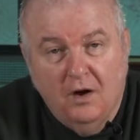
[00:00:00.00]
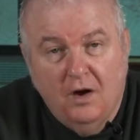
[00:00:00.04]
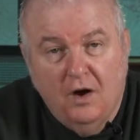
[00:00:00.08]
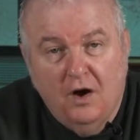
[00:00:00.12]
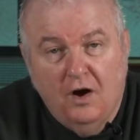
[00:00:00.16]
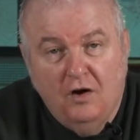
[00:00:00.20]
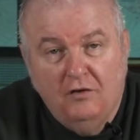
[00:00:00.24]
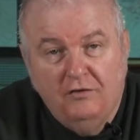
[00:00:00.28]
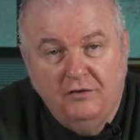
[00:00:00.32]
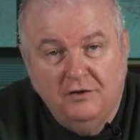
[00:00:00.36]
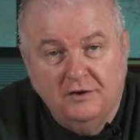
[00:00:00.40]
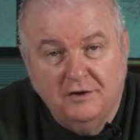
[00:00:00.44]

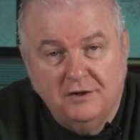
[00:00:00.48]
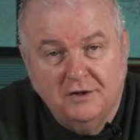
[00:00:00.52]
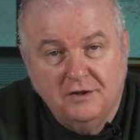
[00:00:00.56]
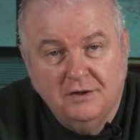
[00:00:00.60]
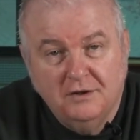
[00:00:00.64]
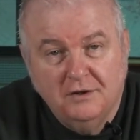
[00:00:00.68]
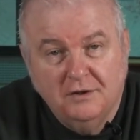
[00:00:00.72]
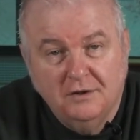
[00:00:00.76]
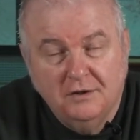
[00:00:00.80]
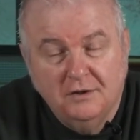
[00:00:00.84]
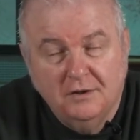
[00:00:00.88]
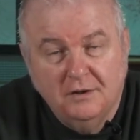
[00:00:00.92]
offered
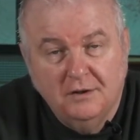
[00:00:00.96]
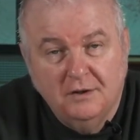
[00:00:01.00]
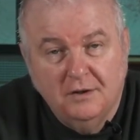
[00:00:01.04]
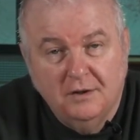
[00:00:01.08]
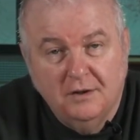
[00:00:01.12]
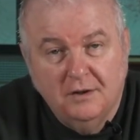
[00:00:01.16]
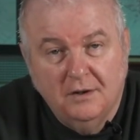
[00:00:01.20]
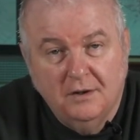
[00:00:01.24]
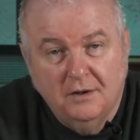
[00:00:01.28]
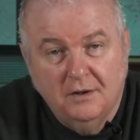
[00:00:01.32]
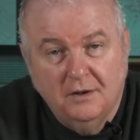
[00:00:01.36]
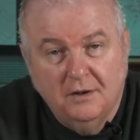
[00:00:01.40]

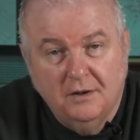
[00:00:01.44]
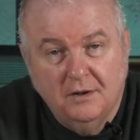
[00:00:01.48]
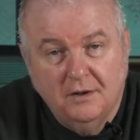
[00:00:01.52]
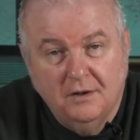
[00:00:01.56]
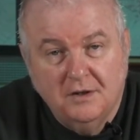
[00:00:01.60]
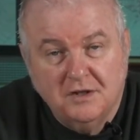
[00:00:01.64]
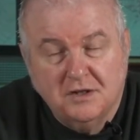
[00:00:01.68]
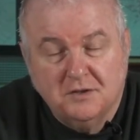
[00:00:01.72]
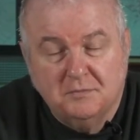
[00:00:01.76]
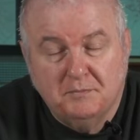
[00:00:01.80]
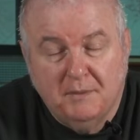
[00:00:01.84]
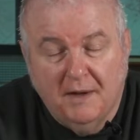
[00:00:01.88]

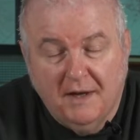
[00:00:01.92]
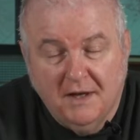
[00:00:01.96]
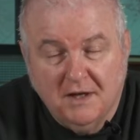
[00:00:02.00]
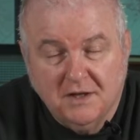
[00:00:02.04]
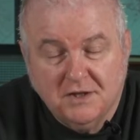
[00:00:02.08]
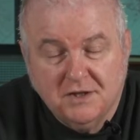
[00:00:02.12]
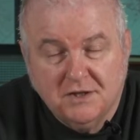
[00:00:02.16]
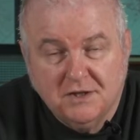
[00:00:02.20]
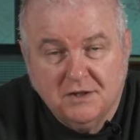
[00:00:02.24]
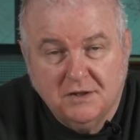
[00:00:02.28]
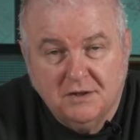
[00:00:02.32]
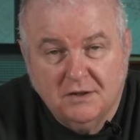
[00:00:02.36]

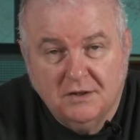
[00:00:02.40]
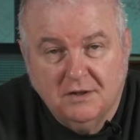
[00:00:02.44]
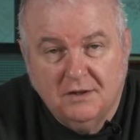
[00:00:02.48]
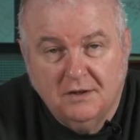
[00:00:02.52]
space